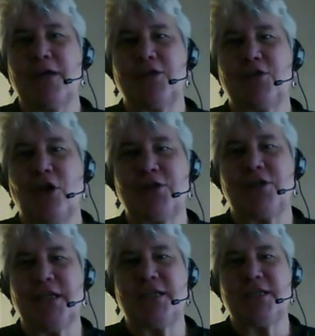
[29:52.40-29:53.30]

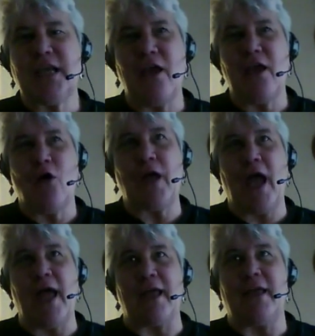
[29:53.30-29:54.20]
starts to say,
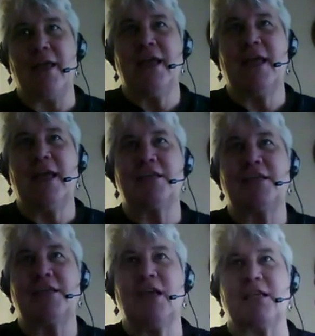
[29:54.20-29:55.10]
okay,
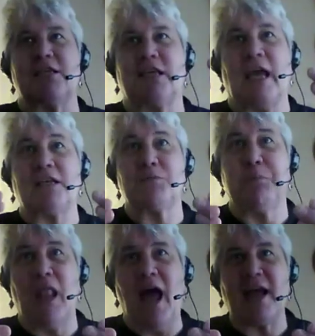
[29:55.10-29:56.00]
it gets
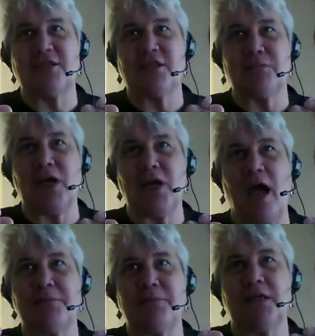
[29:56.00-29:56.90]
black
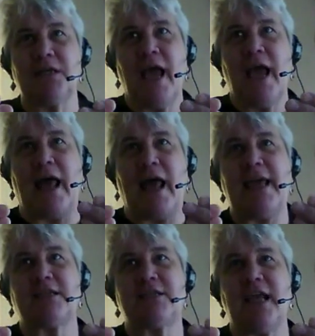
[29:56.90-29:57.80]
sometimes, and I
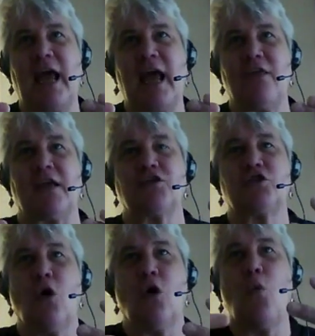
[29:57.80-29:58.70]
can't see anything.
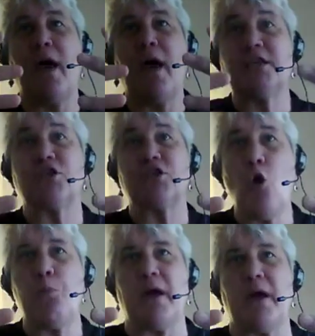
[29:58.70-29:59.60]
So when it's
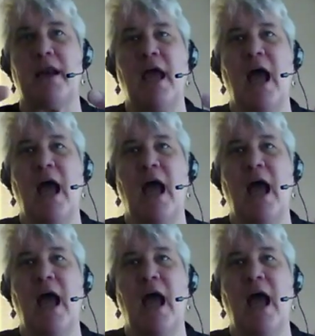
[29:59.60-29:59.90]
open,